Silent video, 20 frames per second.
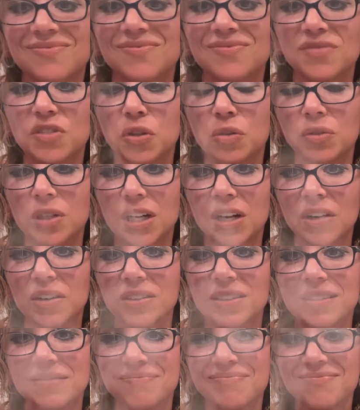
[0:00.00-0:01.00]
2 dinners,
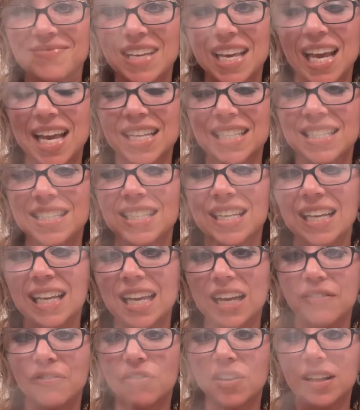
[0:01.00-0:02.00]

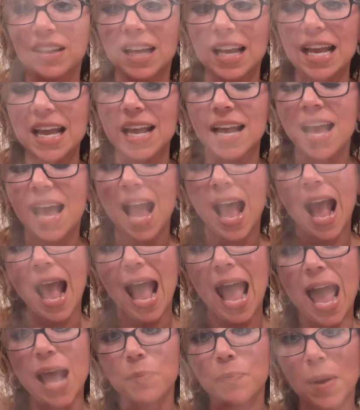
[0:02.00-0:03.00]
kid-friendly,
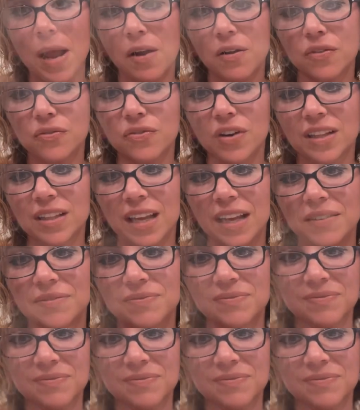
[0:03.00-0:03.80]
and parent-friendly.